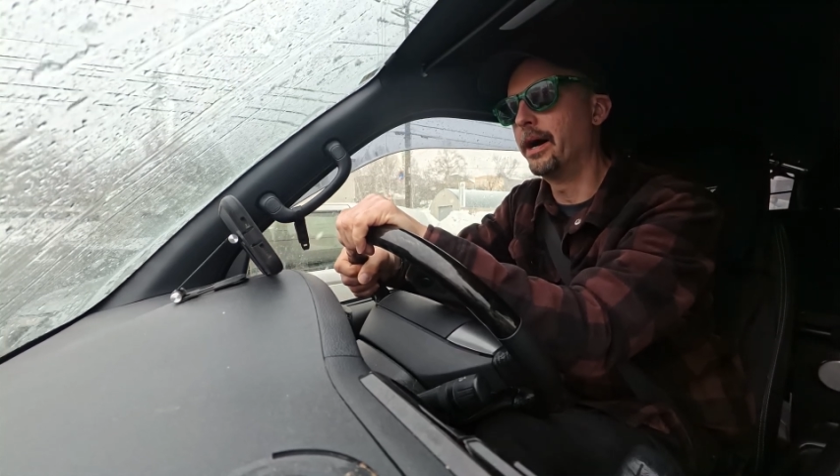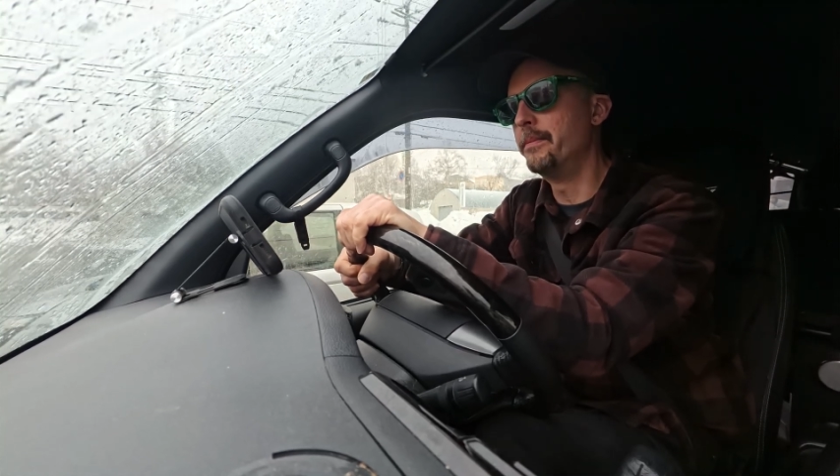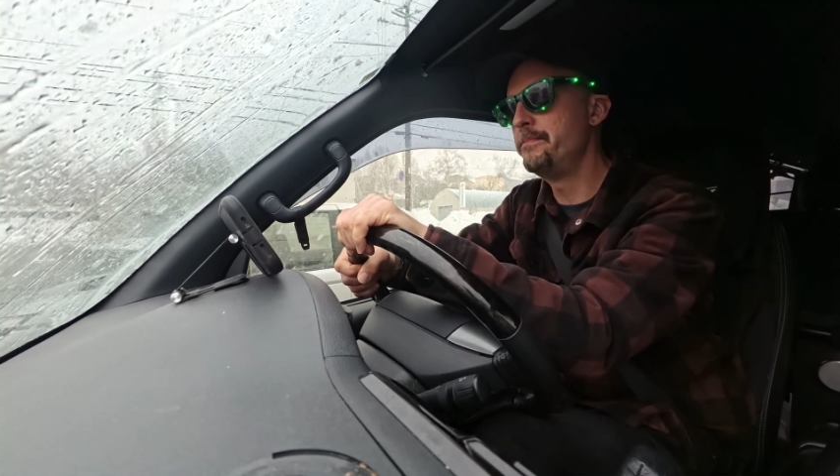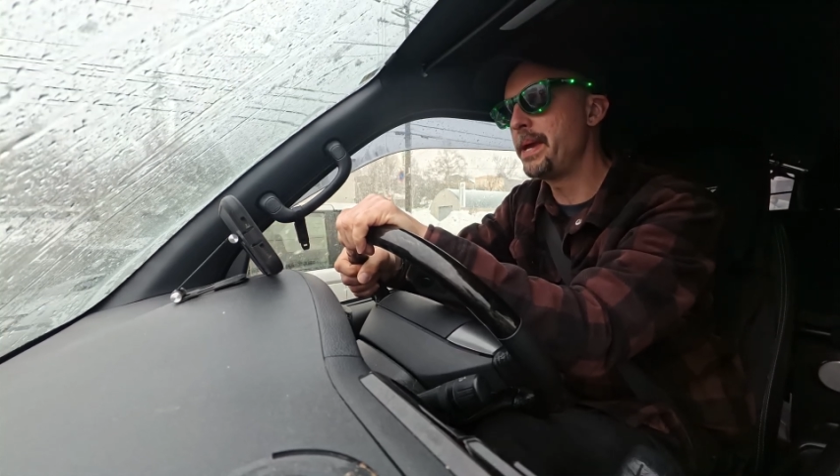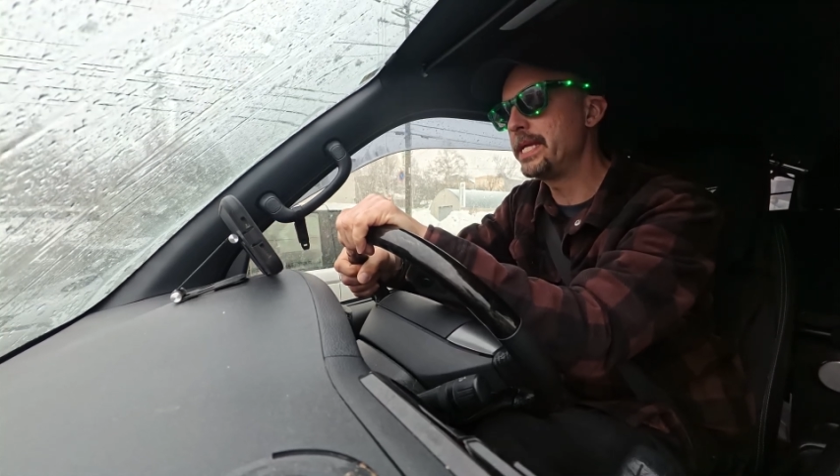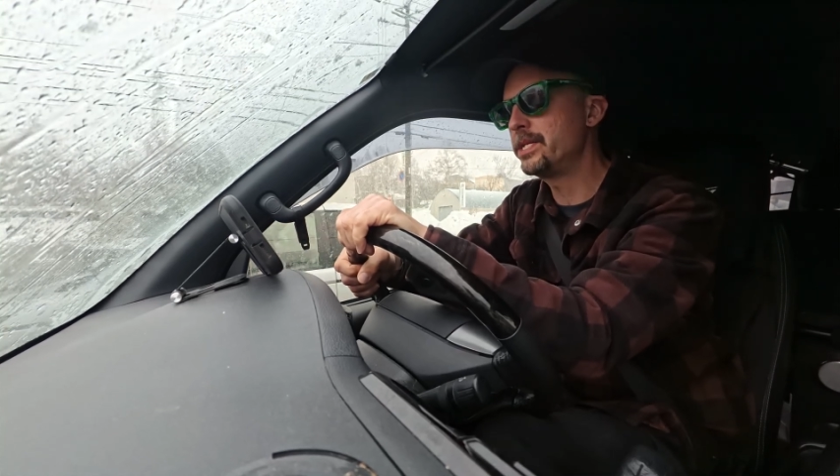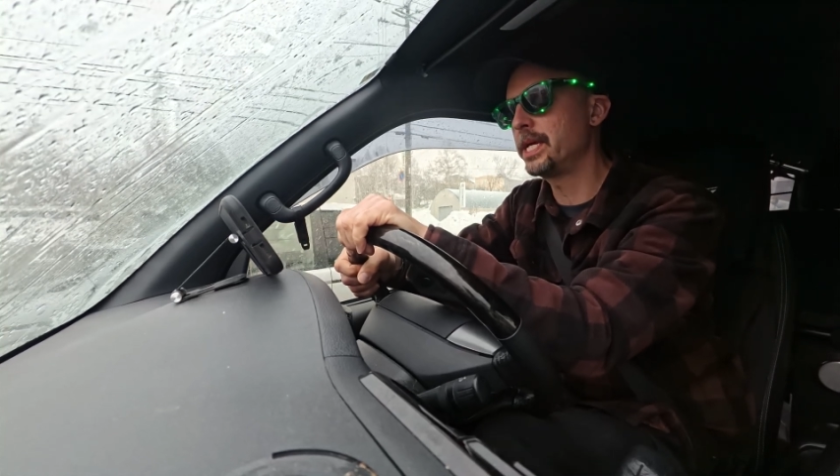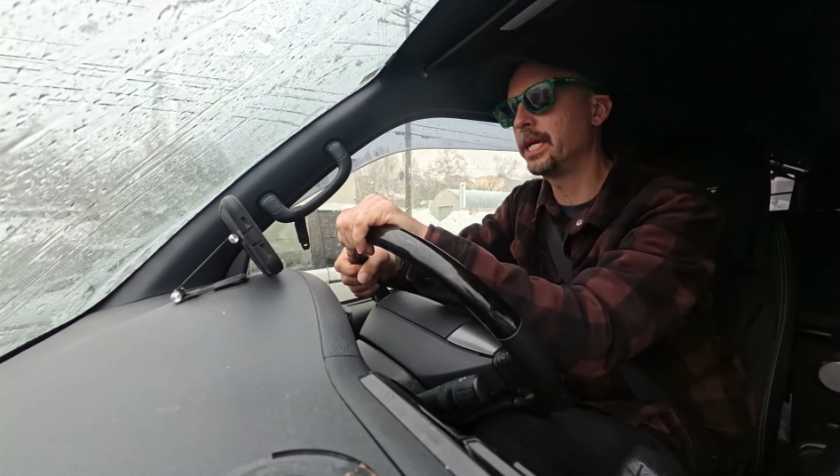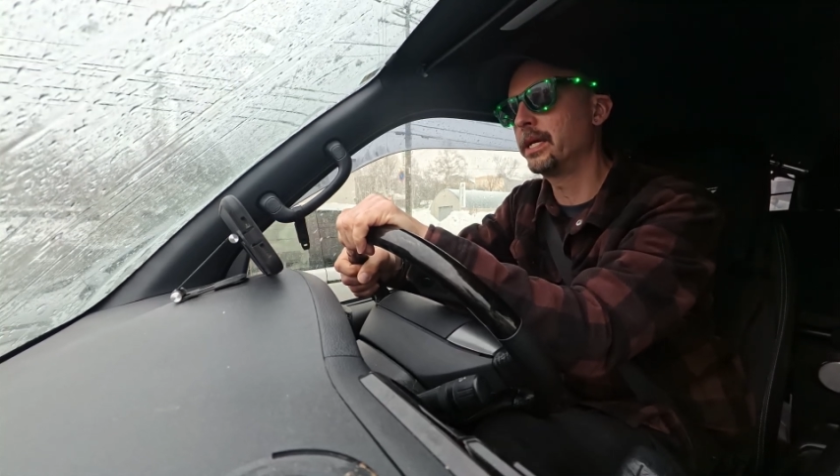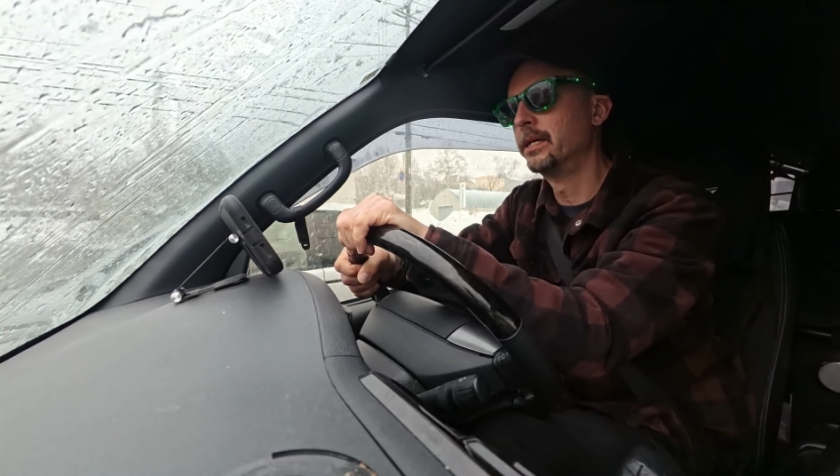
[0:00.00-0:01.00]

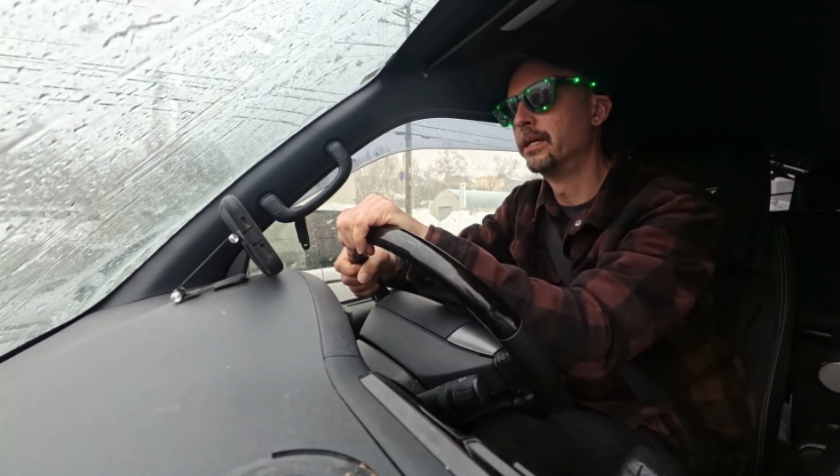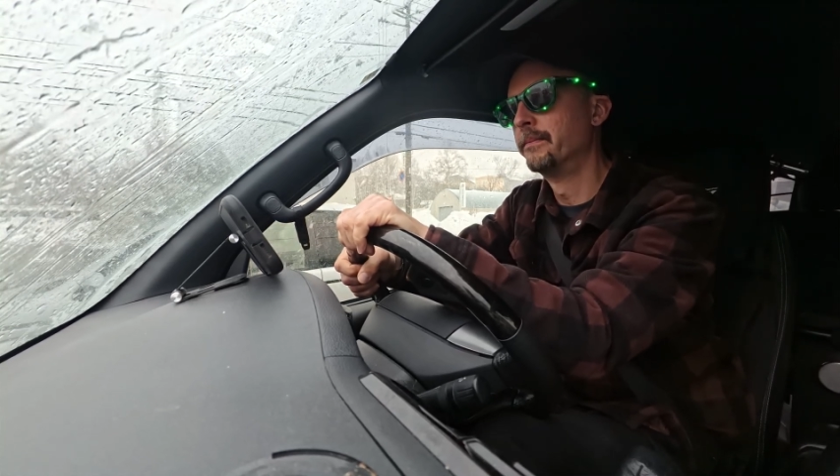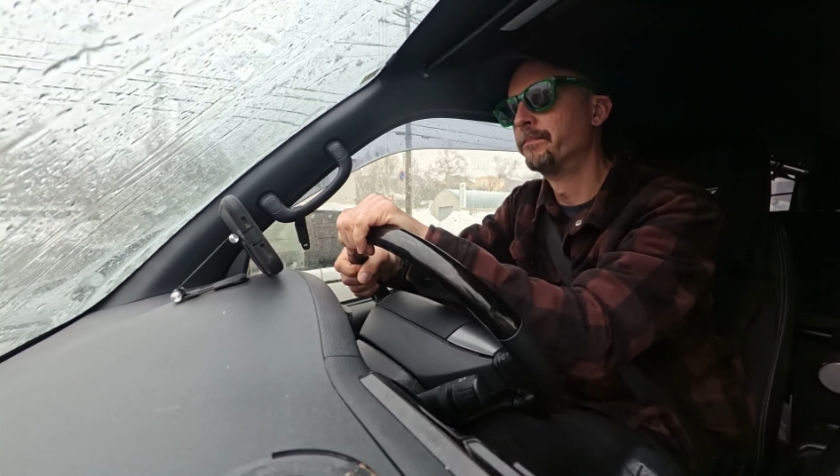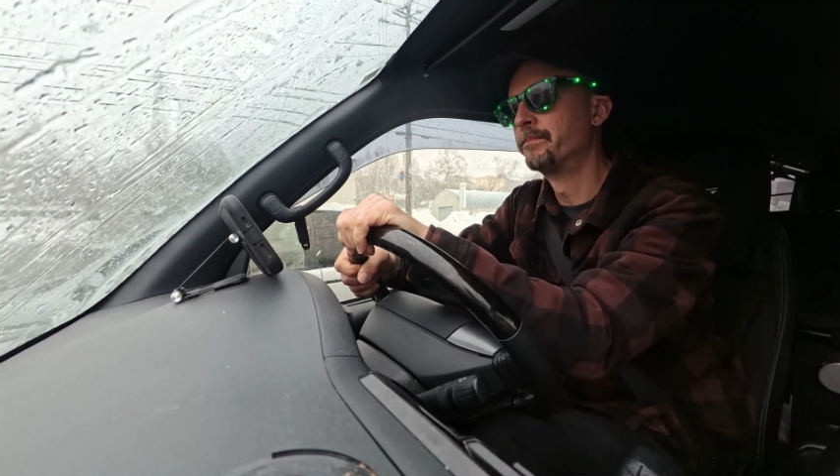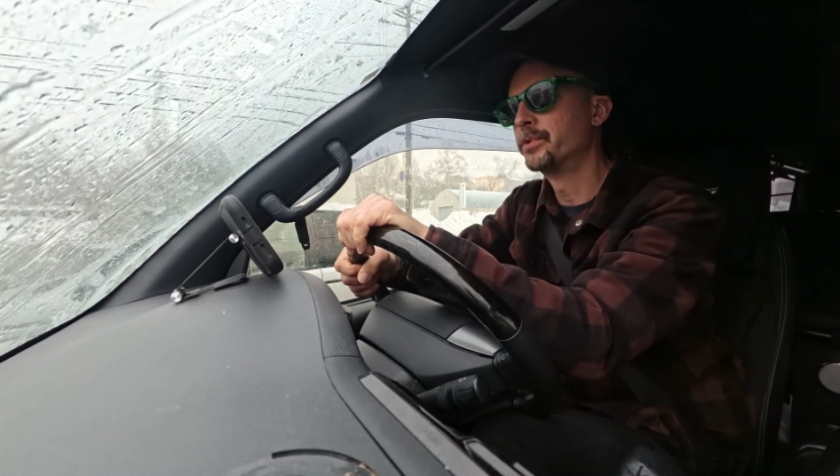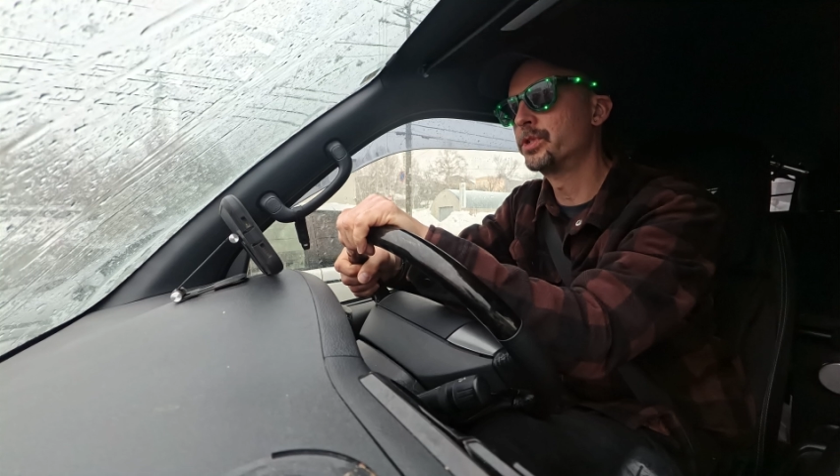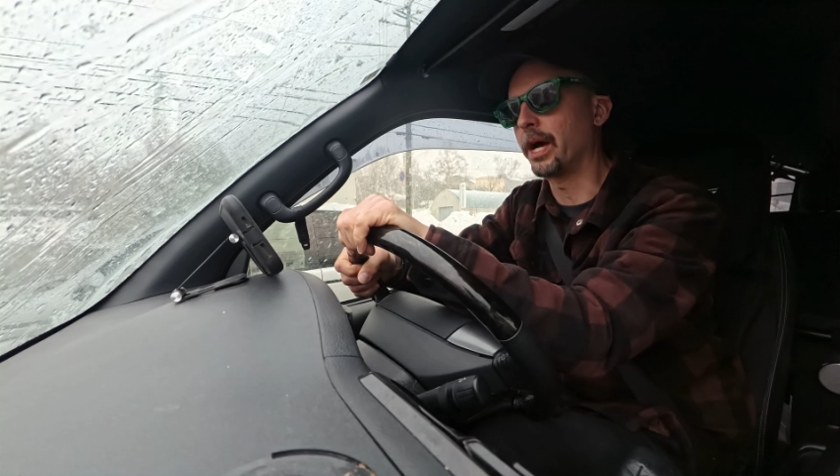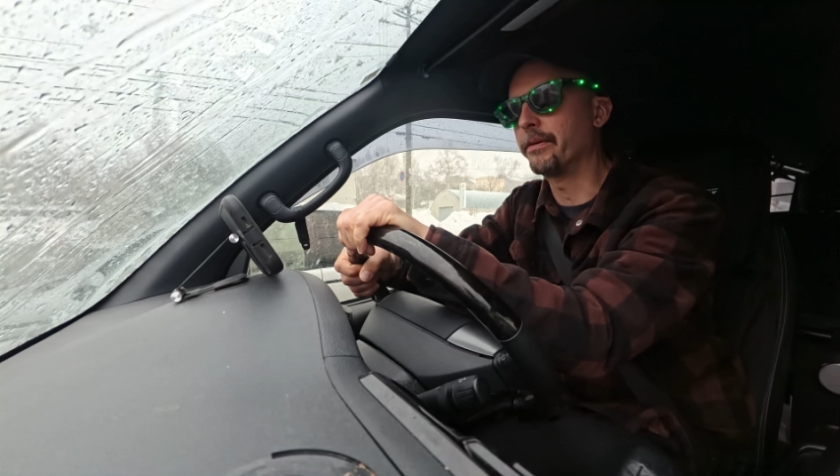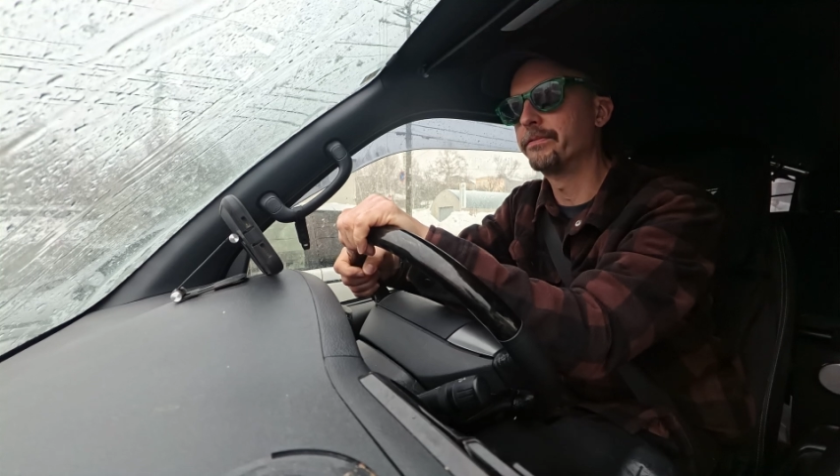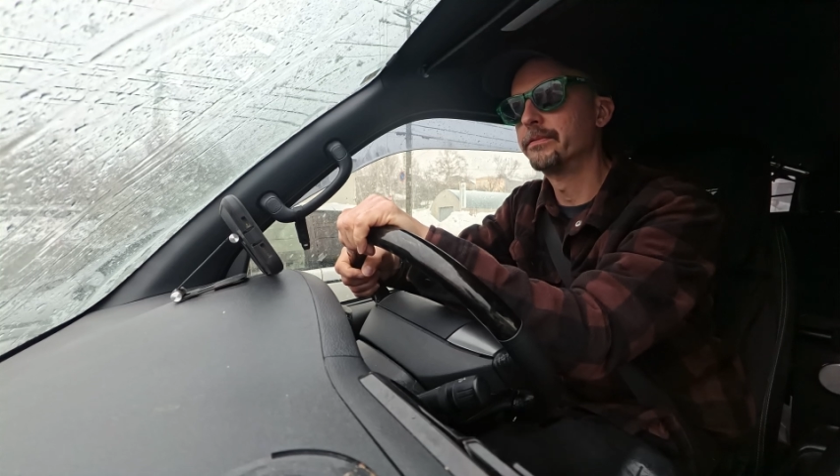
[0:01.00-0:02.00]
amazing
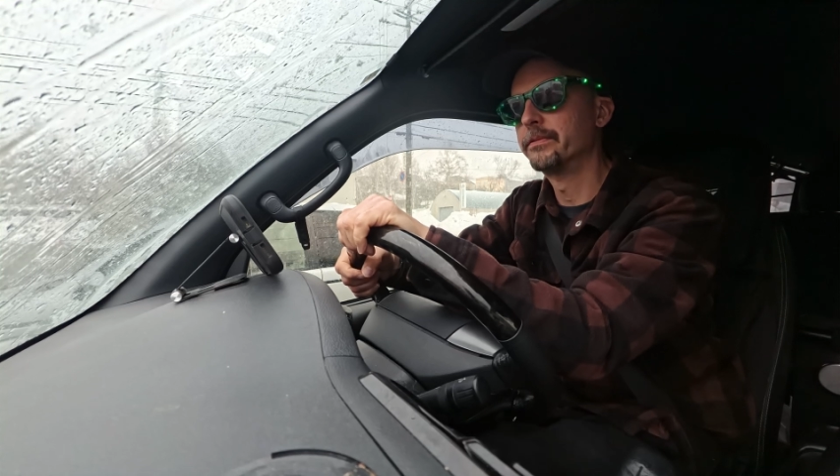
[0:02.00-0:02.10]
stuff.